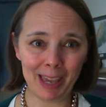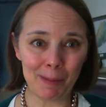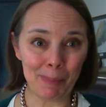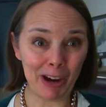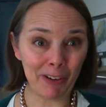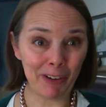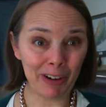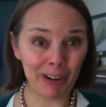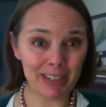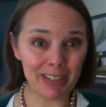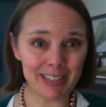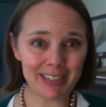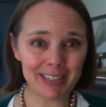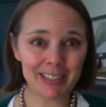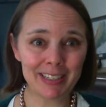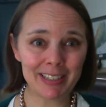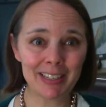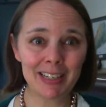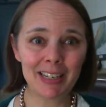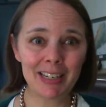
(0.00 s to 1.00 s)
parent.
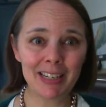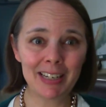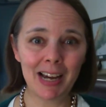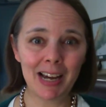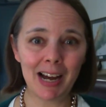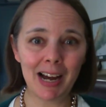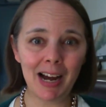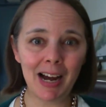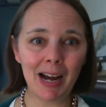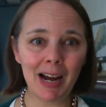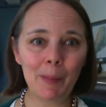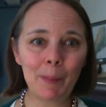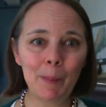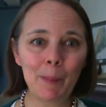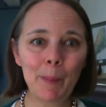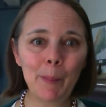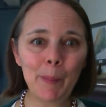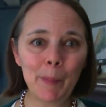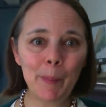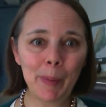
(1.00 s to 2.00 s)

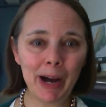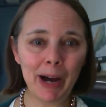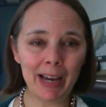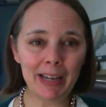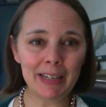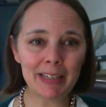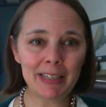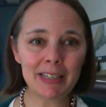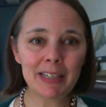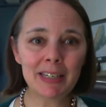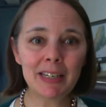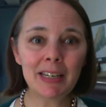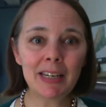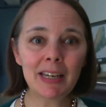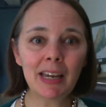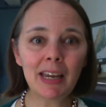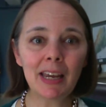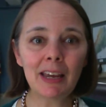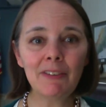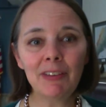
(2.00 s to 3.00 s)
But
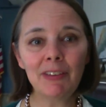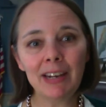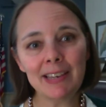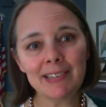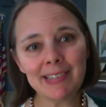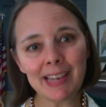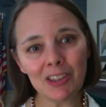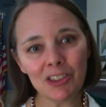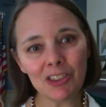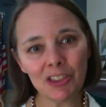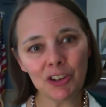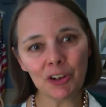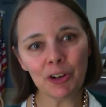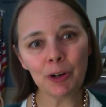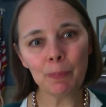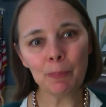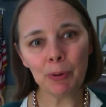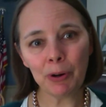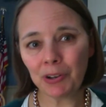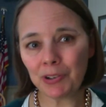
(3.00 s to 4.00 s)
if it is a
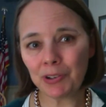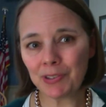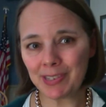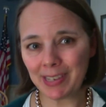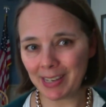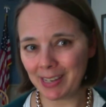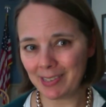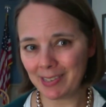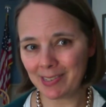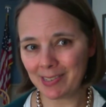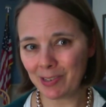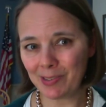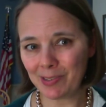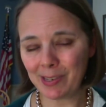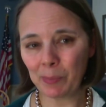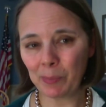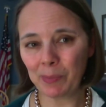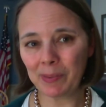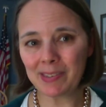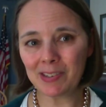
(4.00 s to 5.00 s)
third person, so
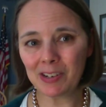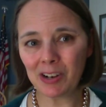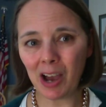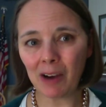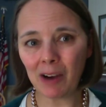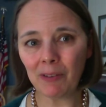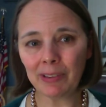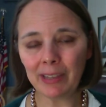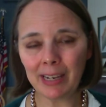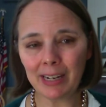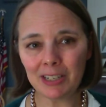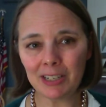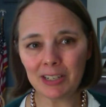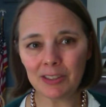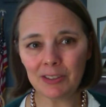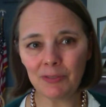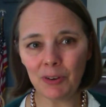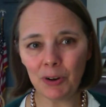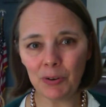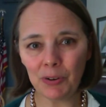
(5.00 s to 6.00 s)
someone that's not related to
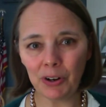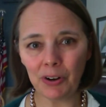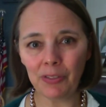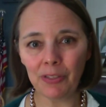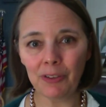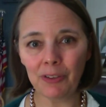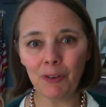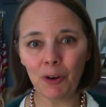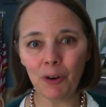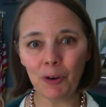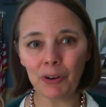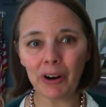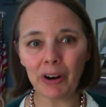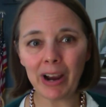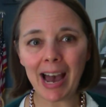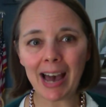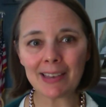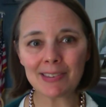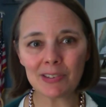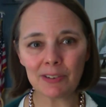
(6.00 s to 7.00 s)
the voter
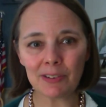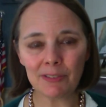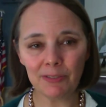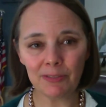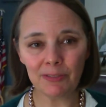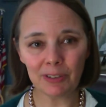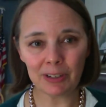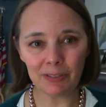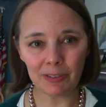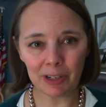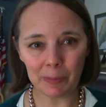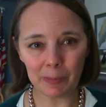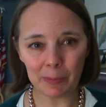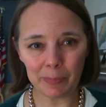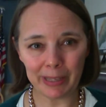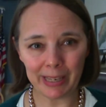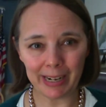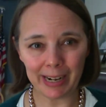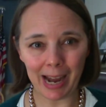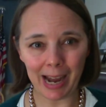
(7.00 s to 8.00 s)
has to
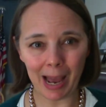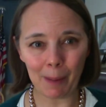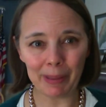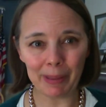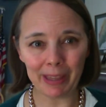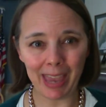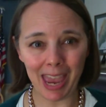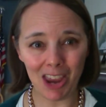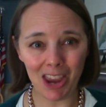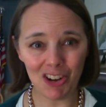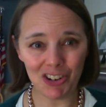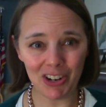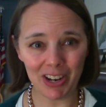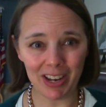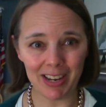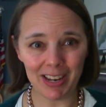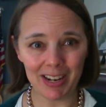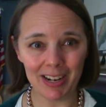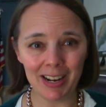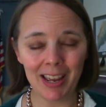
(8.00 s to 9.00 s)
complete an
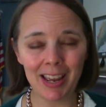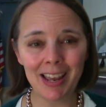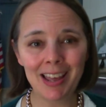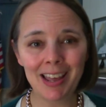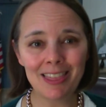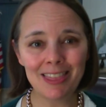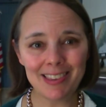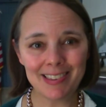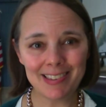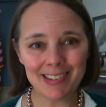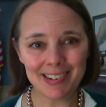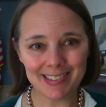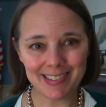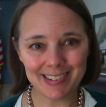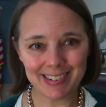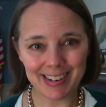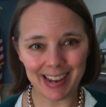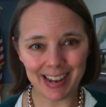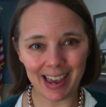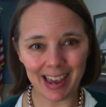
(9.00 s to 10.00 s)
application that is
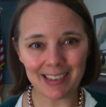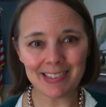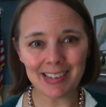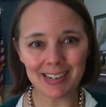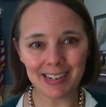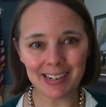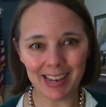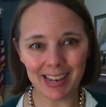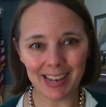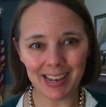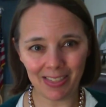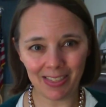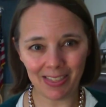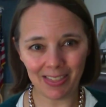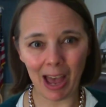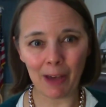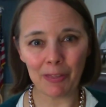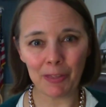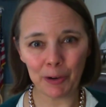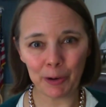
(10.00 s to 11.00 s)
designating
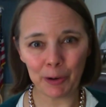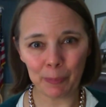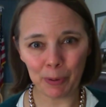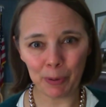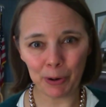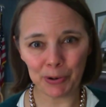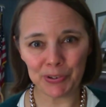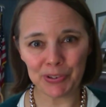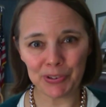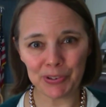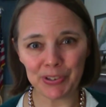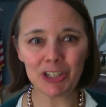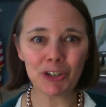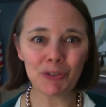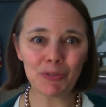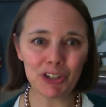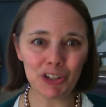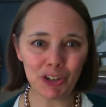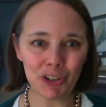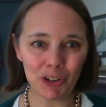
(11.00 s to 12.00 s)
that third person to
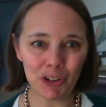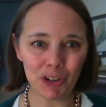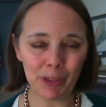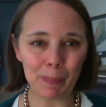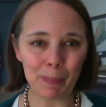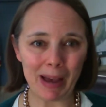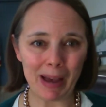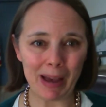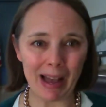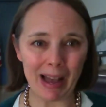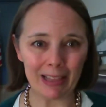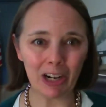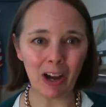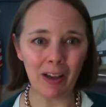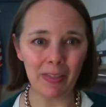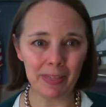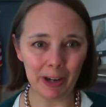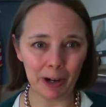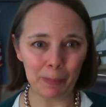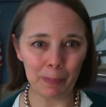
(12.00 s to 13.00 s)
return the ballot
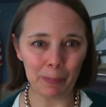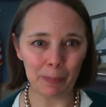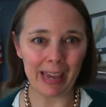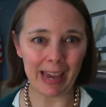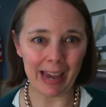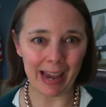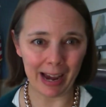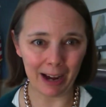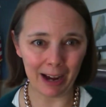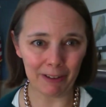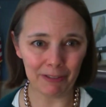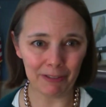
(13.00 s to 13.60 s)
on their behalf.